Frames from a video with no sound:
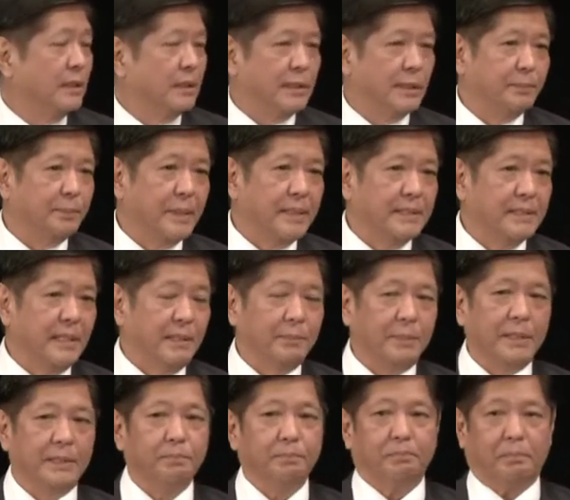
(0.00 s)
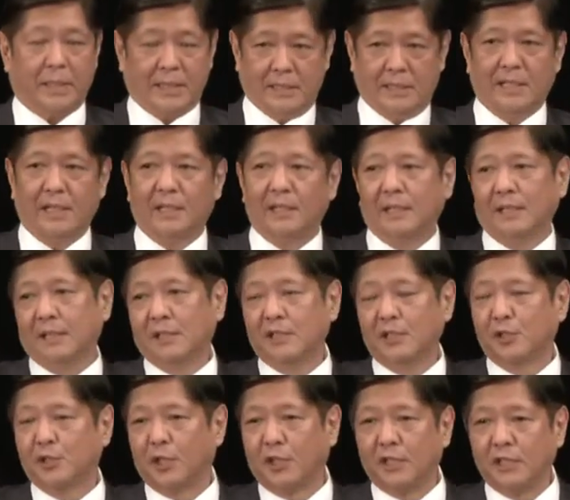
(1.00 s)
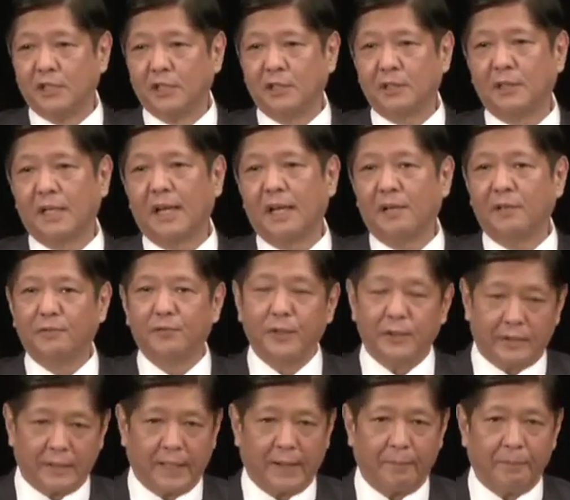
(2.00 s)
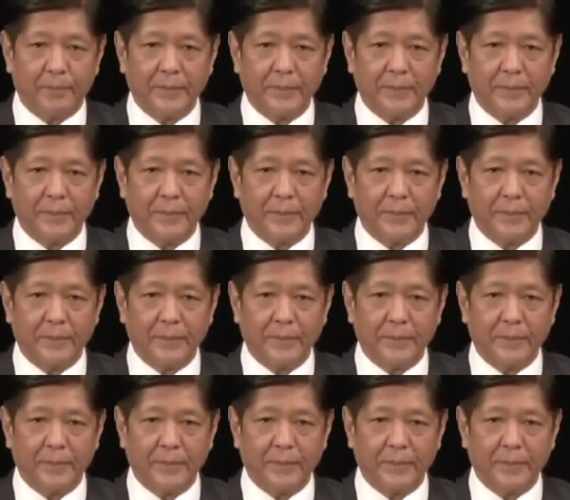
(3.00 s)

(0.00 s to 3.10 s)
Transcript: the pandemic basically has changed everything